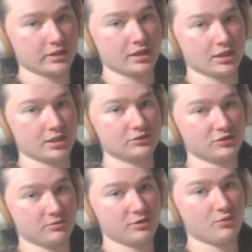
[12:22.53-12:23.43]
It's
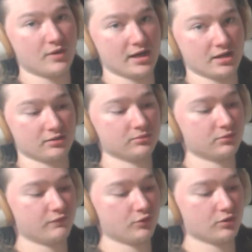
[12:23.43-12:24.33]
going to be a while
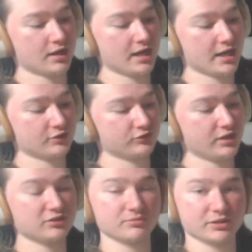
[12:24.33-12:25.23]
before I actually
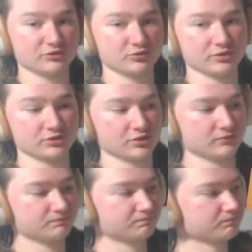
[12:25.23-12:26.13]
take some pictures with this thing.